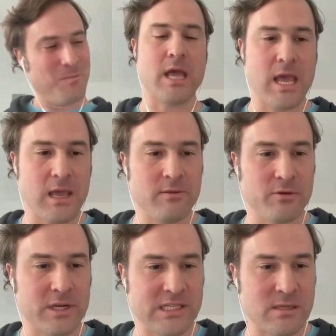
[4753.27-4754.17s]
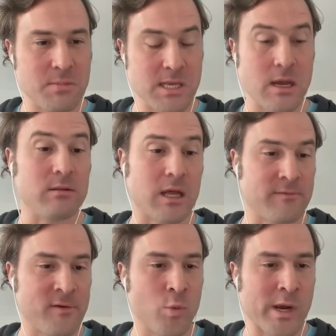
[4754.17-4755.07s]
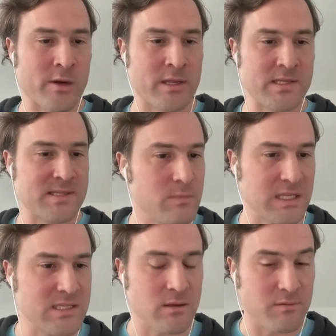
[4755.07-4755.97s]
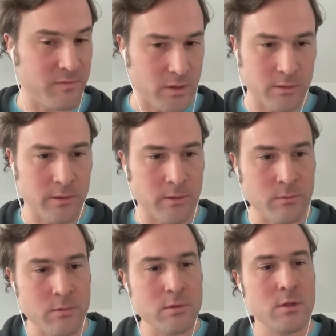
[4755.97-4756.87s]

There needs to be a lot of awareness. That's still very low.